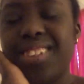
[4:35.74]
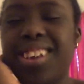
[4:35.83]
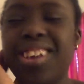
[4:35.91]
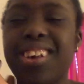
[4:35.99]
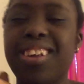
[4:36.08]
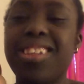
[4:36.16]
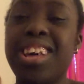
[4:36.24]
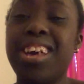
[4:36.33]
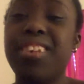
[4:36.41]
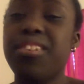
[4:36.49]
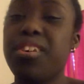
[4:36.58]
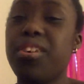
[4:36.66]
because I
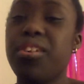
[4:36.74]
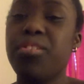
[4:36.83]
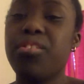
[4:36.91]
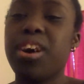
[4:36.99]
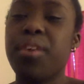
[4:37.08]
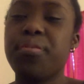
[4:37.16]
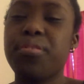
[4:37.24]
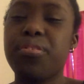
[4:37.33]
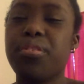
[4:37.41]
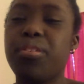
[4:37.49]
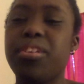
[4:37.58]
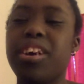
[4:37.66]
know I'm
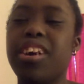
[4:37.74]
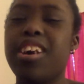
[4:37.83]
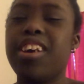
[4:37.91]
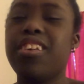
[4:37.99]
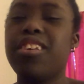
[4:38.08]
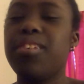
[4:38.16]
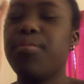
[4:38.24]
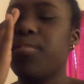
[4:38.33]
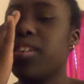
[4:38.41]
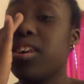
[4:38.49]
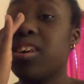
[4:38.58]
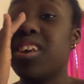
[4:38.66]
so tired
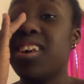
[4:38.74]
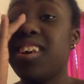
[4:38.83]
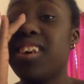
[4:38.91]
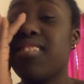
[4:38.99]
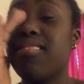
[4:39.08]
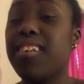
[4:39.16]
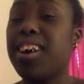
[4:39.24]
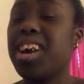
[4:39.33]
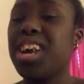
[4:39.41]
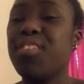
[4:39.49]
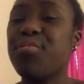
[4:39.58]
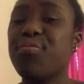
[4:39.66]
because why?